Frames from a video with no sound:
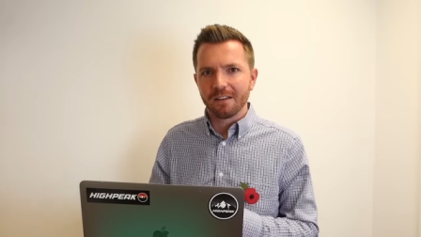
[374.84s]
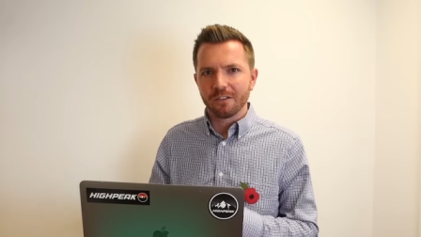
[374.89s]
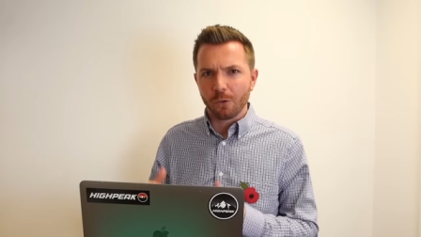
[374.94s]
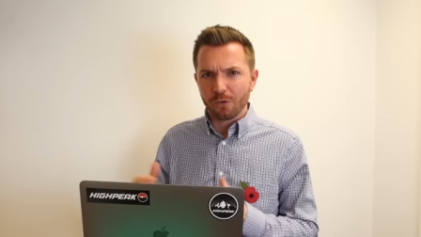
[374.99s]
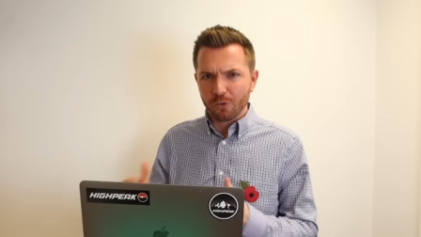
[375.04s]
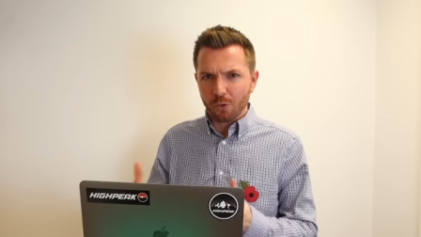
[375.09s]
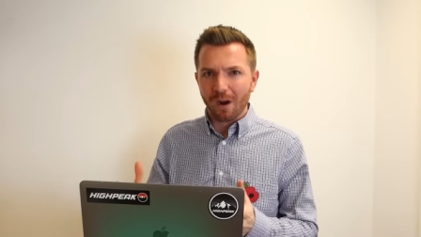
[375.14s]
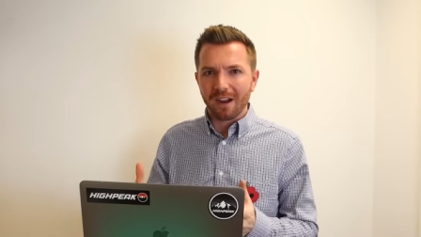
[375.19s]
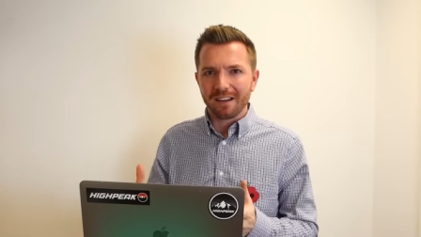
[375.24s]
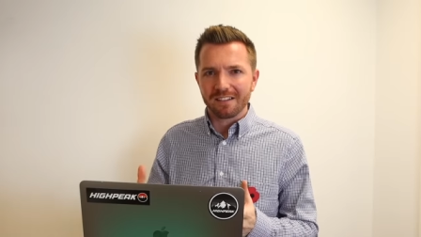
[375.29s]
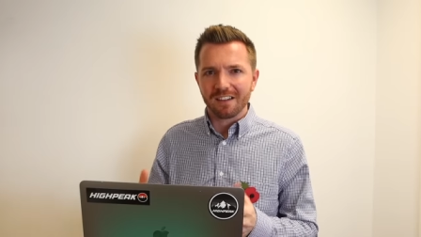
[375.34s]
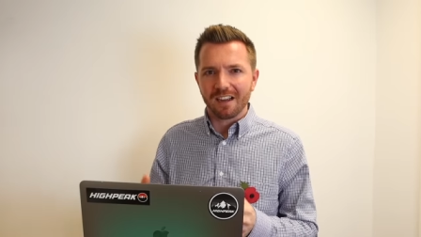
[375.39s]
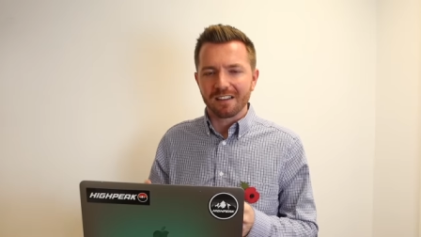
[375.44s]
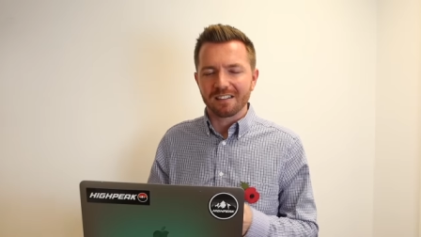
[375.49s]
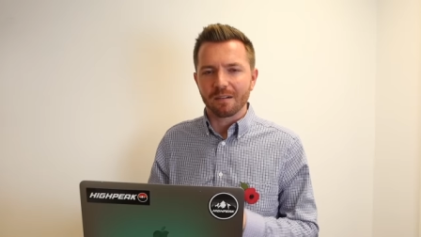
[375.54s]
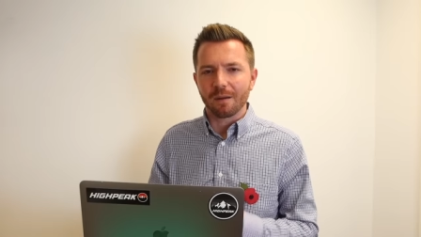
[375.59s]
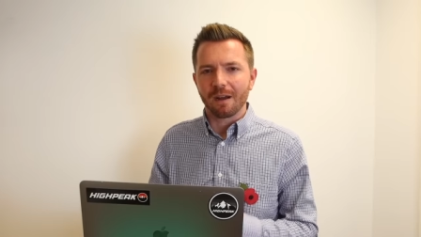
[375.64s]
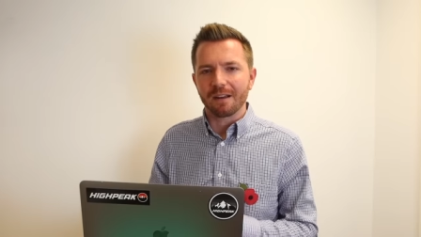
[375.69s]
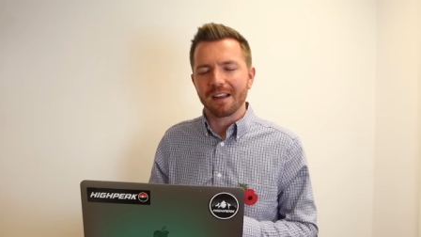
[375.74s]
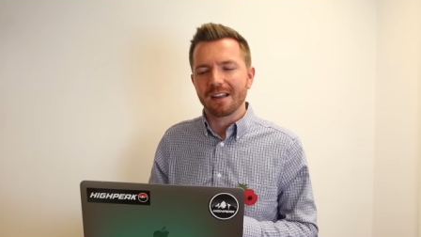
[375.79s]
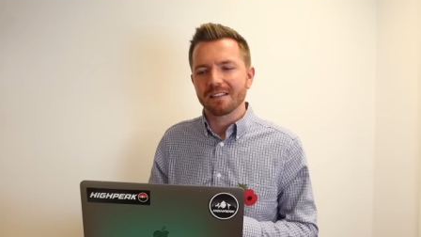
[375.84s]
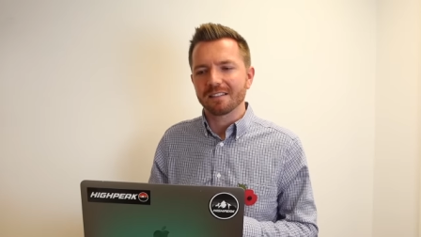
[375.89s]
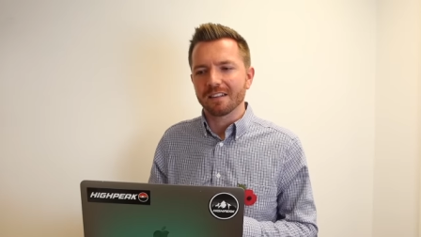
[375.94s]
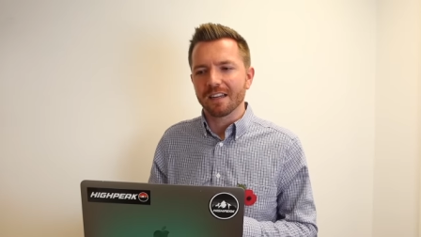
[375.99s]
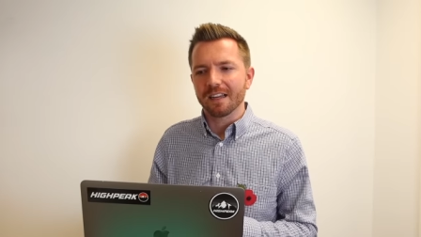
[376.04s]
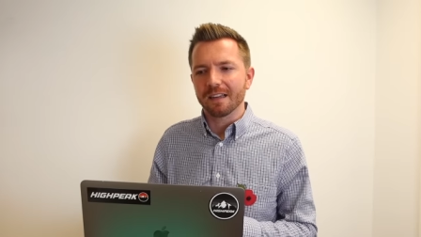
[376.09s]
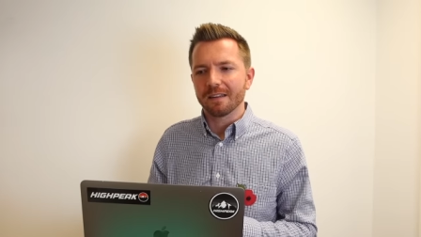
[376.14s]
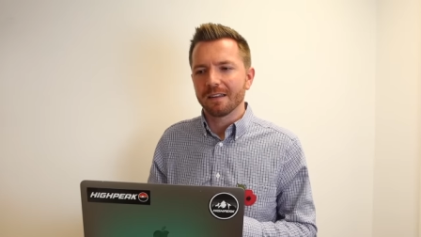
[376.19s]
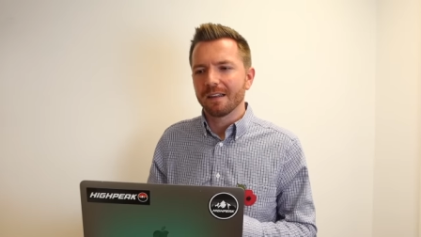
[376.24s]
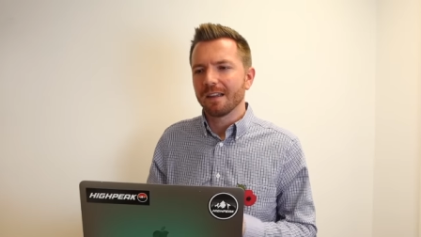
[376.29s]
so he was quite excited about getting
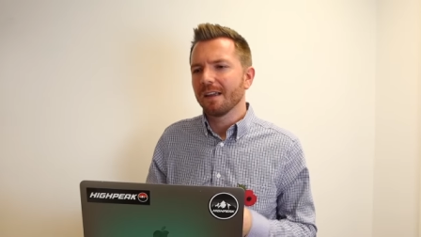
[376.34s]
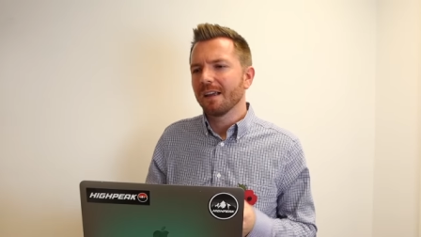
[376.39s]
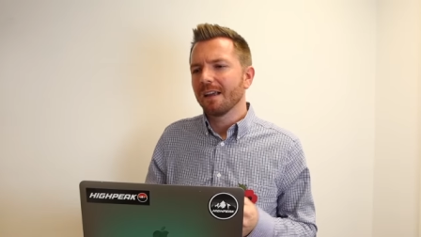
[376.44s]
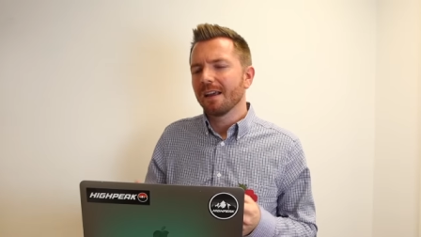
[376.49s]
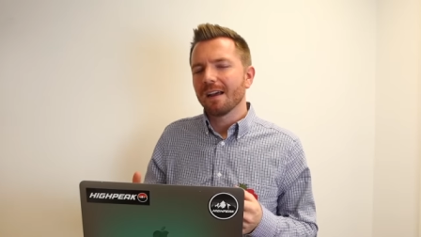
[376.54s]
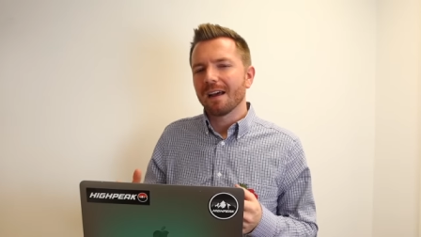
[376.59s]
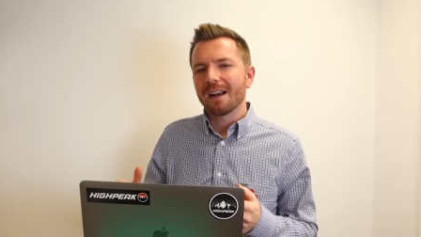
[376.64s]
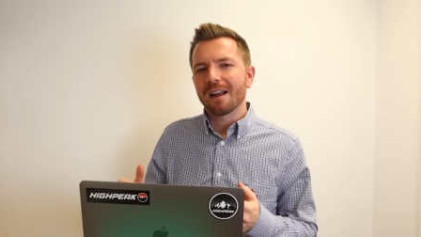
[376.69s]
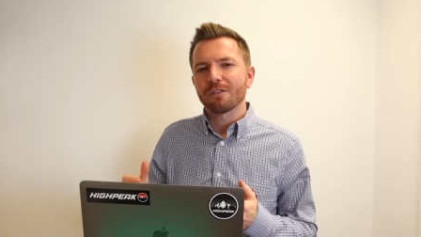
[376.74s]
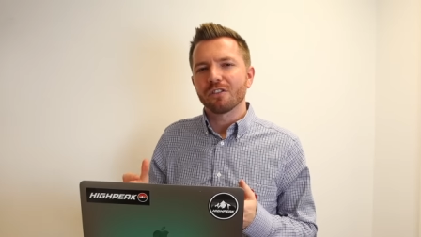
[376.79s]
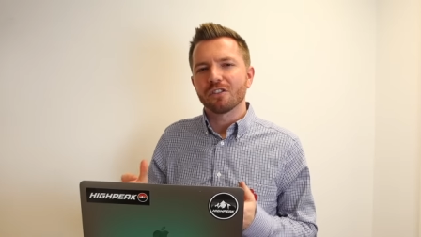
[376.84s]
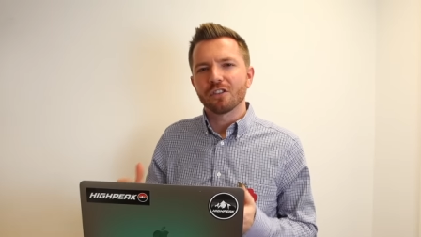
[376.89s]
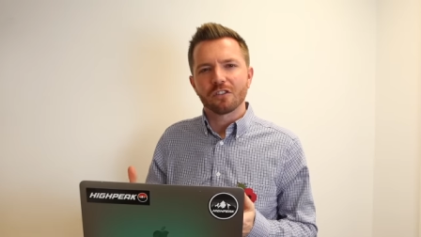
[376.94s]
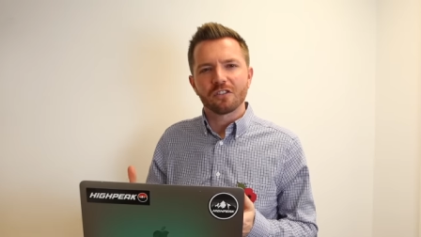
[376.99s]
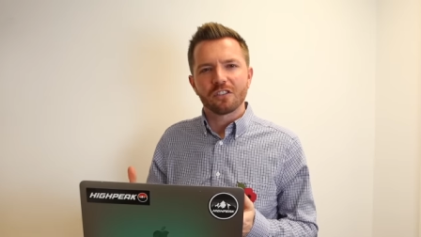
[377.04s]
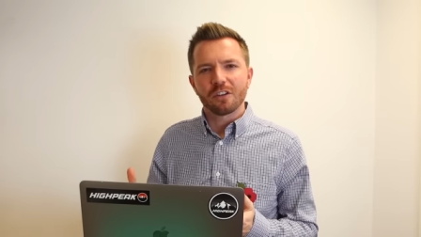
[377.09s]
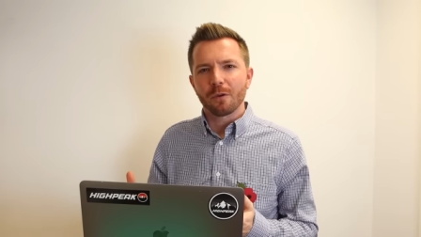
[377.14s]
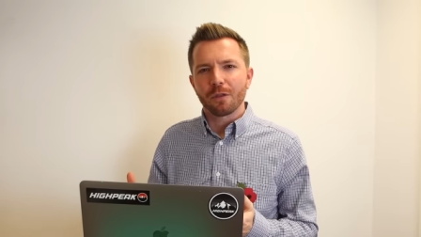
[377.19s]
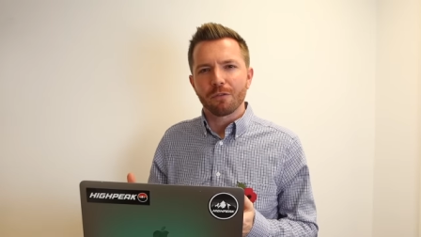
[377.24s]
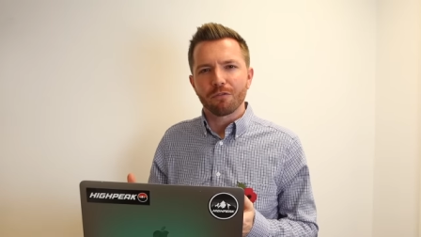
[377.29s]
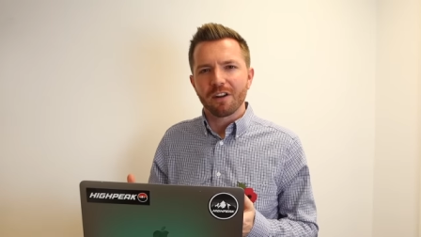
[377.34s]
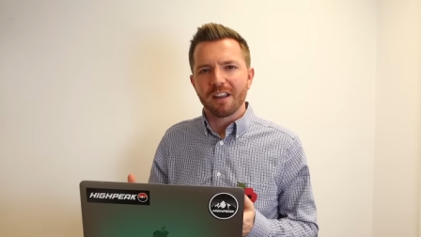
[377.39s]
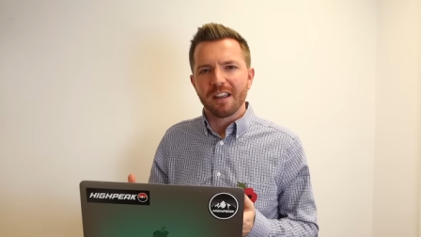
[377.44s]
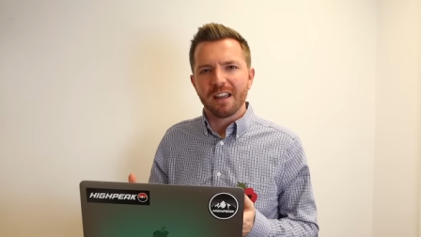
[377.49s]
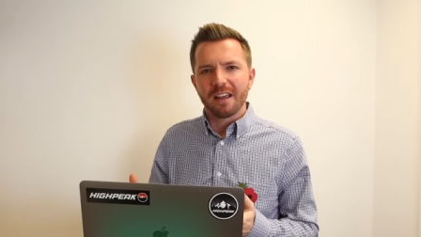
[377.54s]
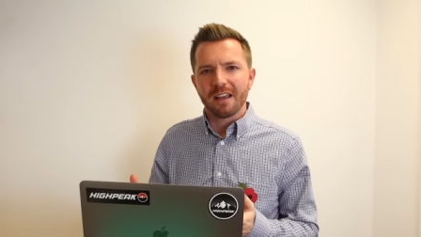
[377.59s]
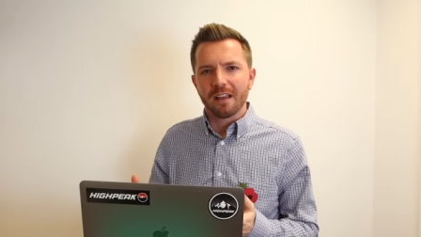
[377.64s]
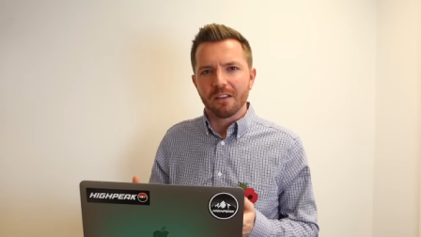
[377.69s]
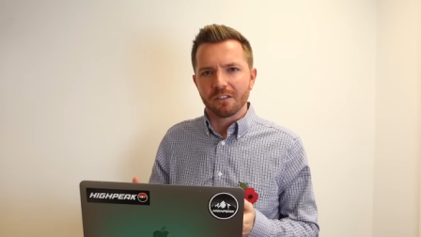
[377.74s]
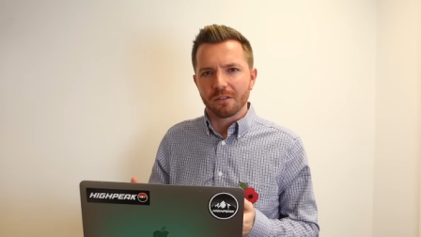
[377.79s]
it and after just two or three
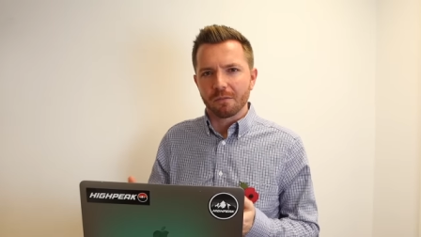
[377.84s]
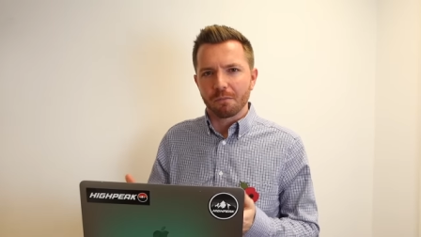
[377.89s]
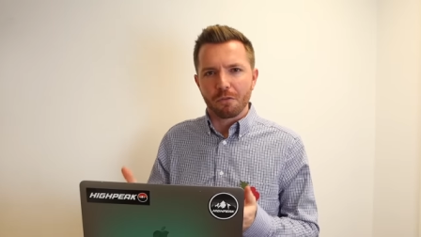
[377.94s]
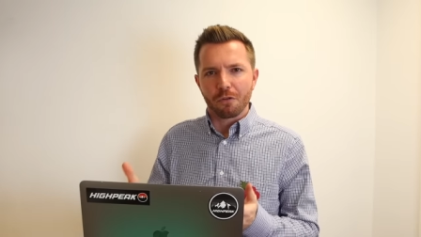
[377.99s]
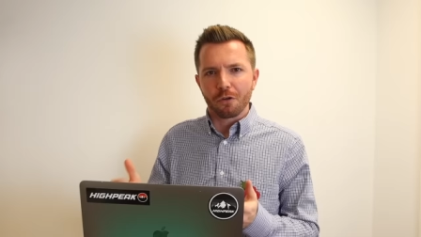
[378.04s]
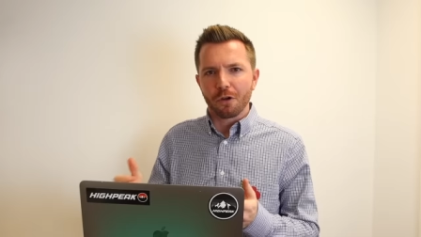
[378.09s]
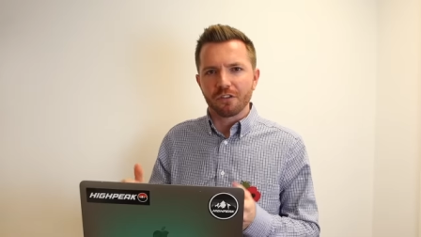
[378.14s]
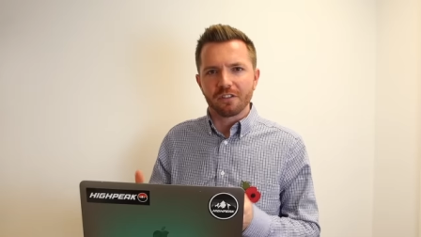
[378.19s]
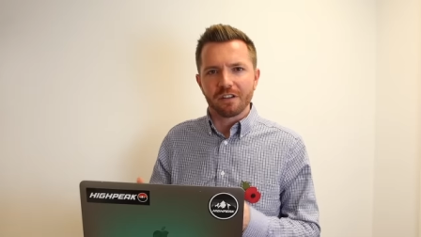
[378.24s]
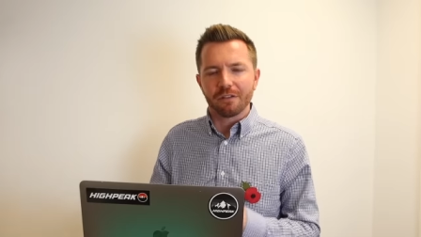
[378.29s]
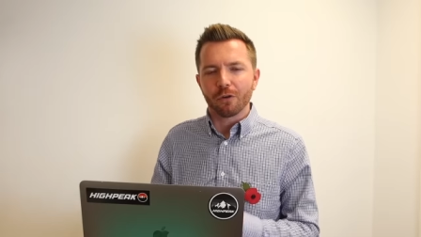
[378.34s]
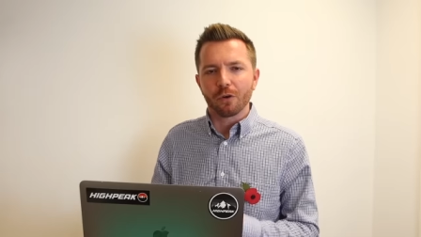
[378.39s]
years and 30,